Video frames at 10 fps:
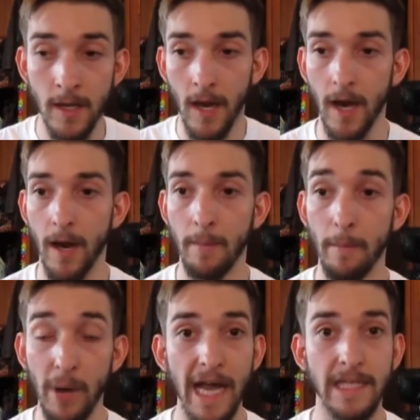
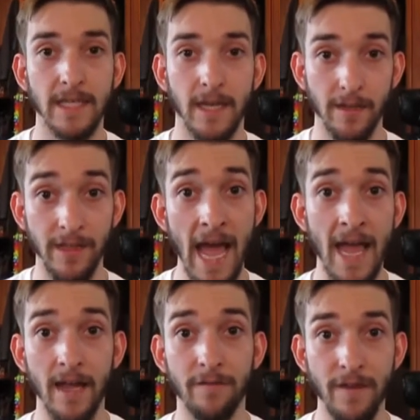But
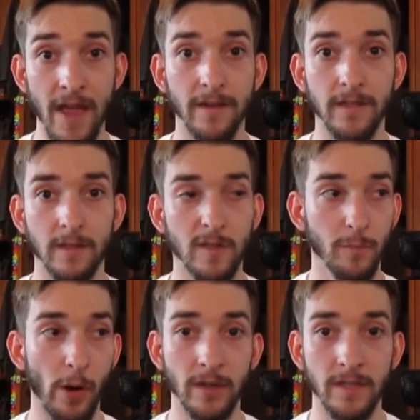that event
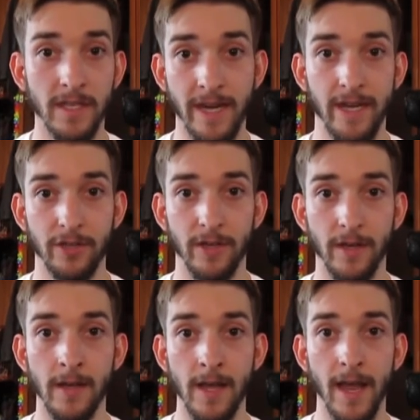sparked the nation,